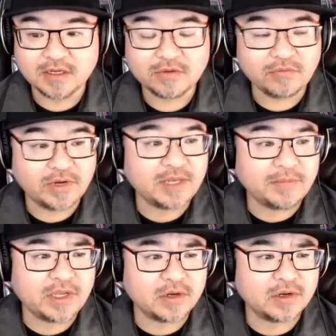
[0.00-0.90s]
really
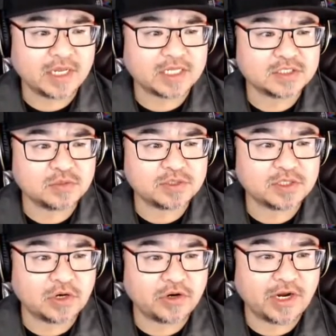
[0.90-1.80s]
make you look like a
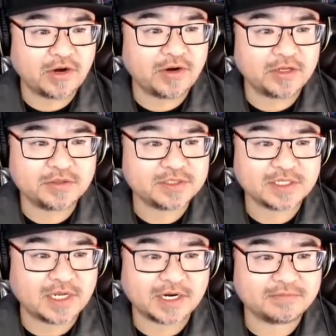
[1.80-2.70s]
superstar in your area. You just
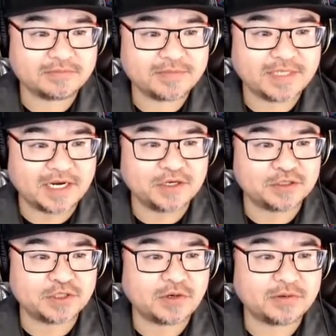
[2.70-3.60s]
got to get in
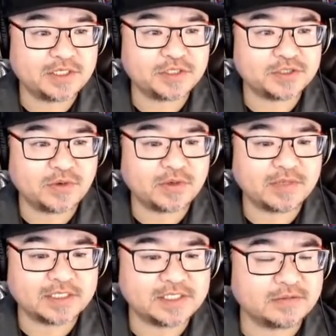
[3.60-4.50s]
your store. In your store,
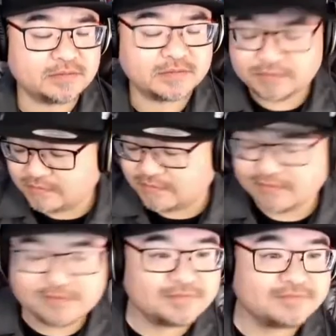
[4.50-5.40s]
that's it. Hundred
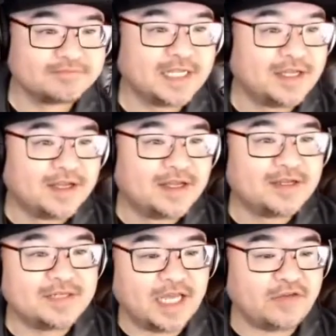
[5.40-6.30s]
percent. Yeah.
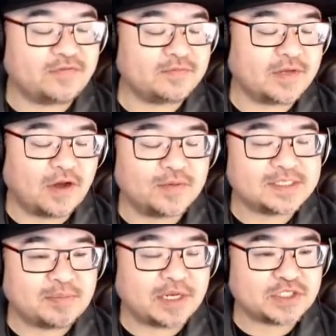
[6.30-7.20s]
Dave,
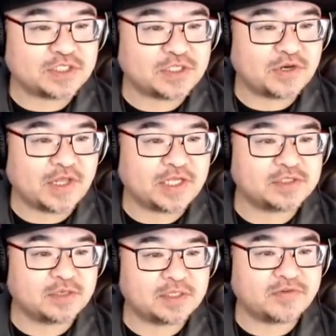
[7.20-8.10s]
always a pleasure, sir. Thank
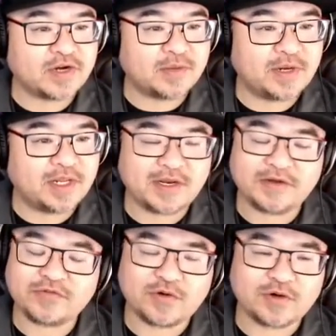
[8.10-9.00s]
you so much for coming in,
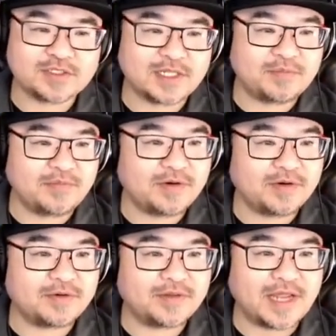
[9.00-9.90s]
and of course, the ben,
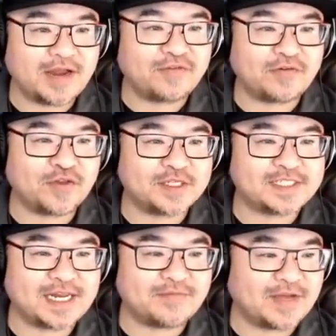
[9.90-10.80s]
thanks for having the us. Absolutely. for
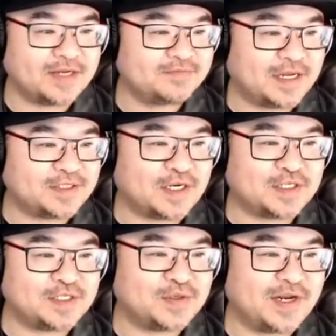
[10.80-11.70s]
the setup, man. I'll
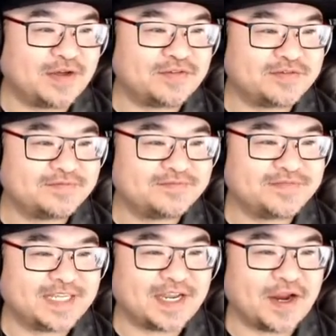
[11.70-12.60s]
talk to you soon. Absolutely.
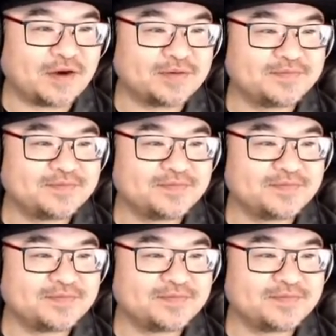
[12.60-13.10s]
Enough. Take care. Sounds good.